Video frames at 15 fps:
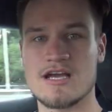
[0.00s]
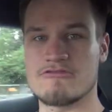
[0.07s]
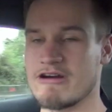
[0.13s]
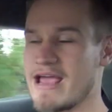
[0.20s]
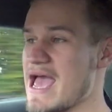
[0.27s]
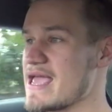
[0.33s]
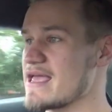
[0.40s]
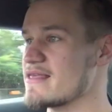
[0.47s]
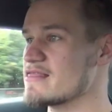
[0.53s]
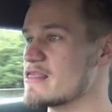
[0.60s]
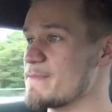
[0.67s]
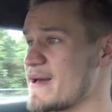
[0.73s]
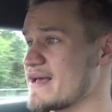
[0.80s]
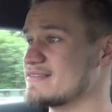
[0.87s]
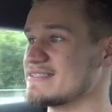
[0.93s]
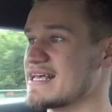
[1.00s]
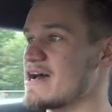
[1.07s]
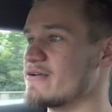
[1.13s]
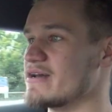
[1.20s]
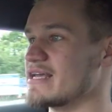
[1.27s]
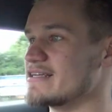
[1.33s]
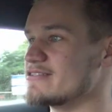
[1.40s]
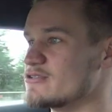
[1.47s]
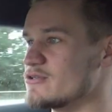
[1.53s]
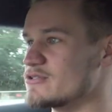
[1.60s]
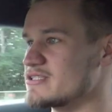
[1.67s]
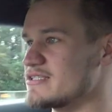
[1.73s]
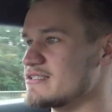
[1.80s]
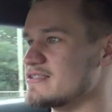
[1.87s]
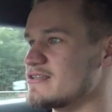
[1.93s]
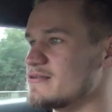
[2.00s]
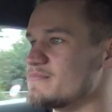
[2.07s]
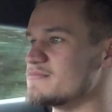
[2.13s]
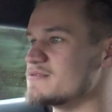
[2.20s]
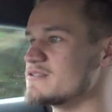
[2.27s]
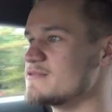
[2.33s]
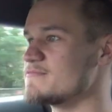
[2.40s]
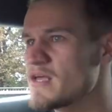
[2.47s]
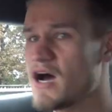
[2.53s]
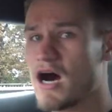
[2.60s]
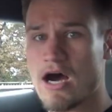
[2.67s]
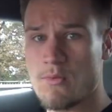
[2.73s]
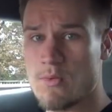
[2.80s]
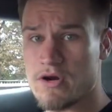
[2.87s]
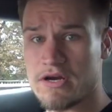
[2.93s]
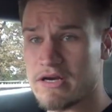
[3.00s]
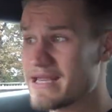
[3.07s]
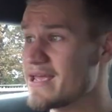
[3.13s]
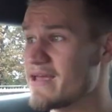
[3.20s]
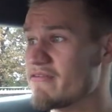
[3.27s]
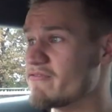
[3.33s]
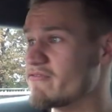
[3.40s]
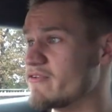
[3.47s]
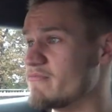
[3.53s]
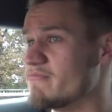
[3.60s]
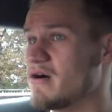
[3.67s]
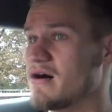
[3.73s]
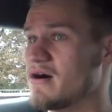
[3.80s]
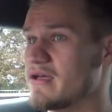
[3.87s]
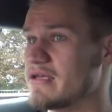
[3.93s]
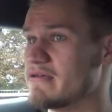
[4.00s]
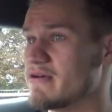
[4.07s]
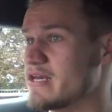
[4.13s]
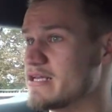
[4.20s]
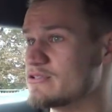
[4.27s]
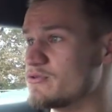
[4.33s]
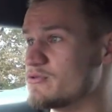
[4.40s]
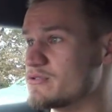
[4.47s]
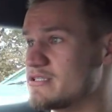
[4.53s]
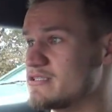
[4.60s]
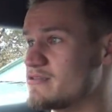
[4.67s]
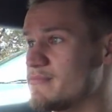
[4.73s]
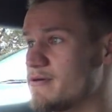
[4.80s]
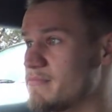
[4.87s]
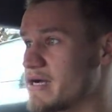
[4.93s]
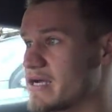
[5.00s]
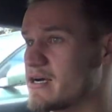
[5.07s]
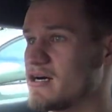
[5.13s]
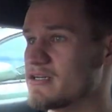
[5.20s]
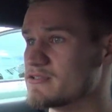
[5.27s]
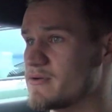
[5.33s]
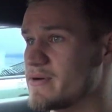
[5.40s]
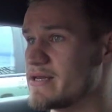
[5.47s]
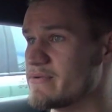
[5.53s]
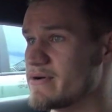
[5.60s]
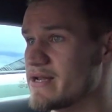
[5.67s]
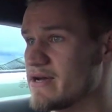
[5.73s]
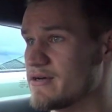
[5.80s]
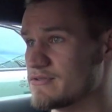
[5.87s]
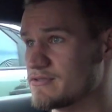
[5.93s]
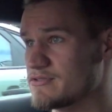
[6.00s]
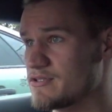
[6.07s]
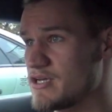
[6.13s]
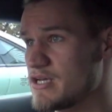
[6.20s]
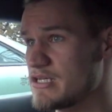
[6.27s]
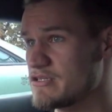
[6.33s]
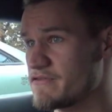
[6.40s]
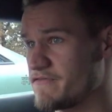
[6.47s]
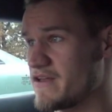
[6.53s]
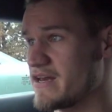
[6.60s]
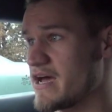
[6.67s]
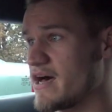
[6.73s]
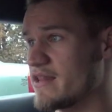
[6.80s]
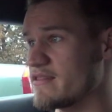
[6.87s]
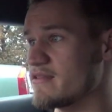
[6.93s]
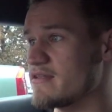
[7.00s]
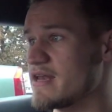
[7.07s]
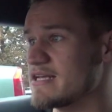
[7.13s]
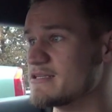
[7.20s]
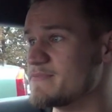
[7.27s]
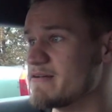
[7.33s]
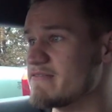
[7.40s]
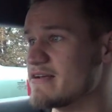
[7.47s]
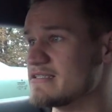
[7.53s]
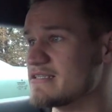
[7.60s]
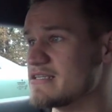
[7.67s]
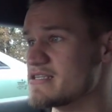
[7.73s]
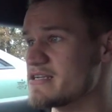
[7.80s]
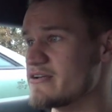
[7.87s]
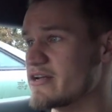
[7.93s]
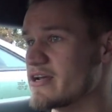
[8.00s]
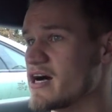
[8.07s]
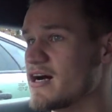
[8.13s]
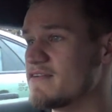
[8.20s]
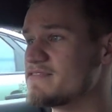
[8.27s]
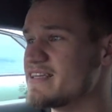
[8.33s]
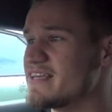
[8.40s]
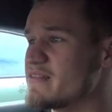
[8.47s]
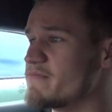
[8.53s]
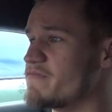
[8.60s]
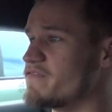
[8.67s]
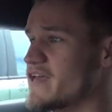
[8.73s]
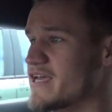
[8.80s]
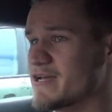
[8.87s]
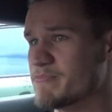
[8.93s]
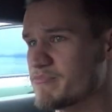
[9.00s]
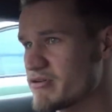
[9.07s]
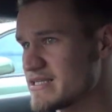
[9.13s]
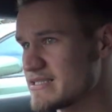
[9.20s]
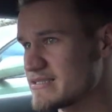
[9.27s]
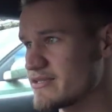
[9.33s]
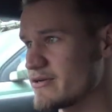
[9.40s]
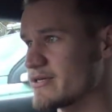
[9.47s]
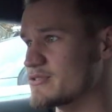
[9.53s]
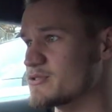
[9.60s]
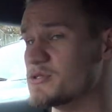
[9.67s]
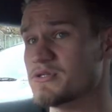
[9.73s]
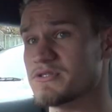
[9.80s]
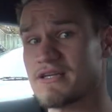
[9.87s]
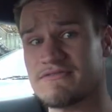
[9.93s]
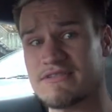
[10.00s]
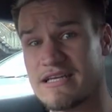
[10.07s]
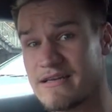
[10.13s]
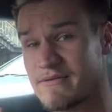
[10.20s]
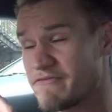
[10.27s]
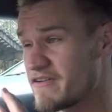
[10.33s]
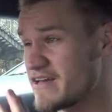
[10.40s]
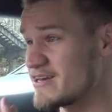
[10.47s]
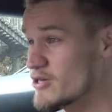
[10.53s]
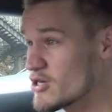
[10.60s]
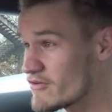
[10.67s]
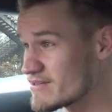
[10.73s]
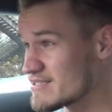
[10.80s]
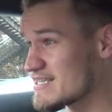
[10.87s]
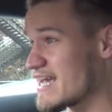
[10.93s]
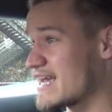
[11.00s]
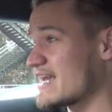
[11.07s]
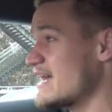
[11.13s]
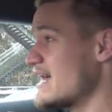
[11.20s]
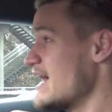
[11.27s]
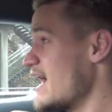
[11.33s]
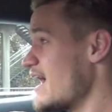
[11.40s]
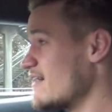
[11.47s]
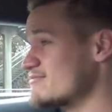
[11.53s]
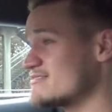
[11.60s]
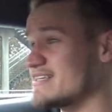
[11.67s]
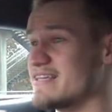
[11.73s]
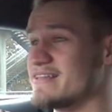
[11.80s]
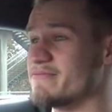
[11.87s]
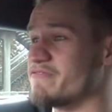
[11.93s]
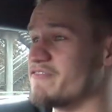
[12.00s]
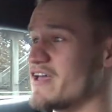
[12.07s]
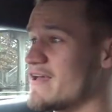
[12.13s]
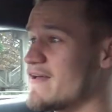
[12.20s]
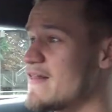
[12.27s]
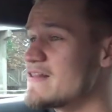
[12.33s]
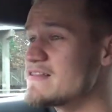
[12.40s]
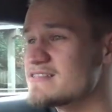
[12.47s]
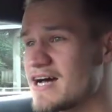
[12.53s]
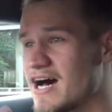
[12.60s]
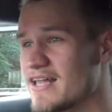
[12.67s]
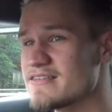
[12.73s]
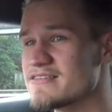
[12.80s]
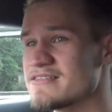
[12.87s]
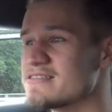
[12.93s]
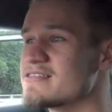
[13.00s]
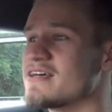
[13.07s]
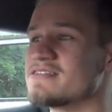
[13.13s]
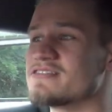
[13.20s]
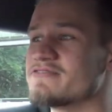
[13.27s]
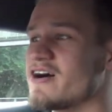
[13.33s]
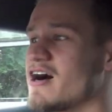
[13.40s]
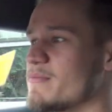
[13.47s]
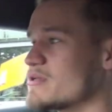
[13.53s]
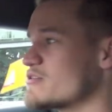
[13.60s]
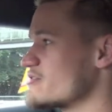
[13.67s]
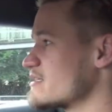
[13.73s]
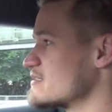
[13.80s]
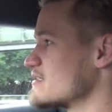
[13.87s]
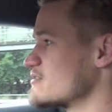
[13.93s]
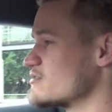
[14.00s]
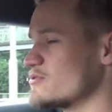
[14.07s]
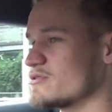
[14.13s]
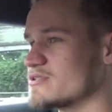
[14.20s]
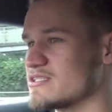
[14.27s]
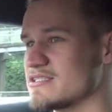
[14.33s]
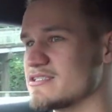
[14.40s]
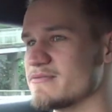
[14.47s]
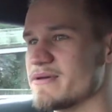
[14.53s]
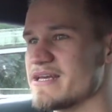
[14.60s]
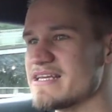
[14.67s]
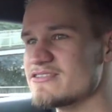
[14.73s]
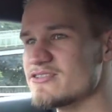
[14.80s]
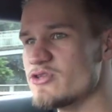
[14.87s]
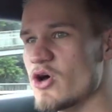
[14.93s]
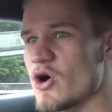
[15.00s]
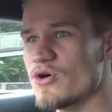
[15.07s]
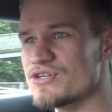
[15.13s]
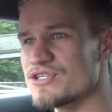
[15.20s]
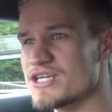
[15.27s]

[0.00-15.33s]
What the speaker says: create the best sounding exhaust systems. I wouldn't give an exhaust system in my car to anyone else to fit it other than SB Race Engineering. I've seen them fit Capristo exhaust, I've seen them fit Novitec, I've seen them fit tons and tons of Armytrix exhaust system, and it's not